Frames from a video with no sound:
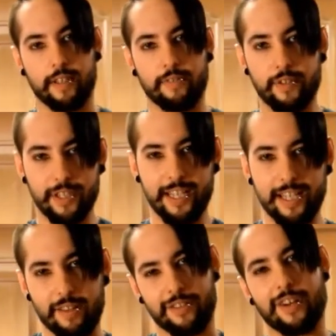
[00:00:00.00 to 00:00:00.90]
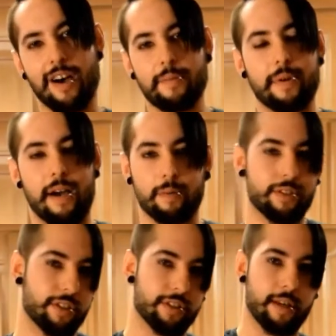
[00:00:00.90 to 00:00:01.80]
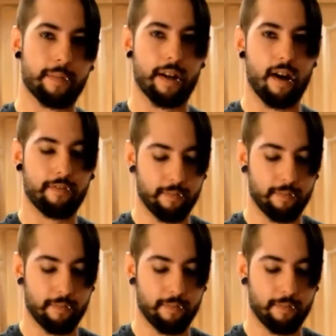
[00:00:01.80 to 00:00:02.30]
If you see any on the top, I would just skim it off.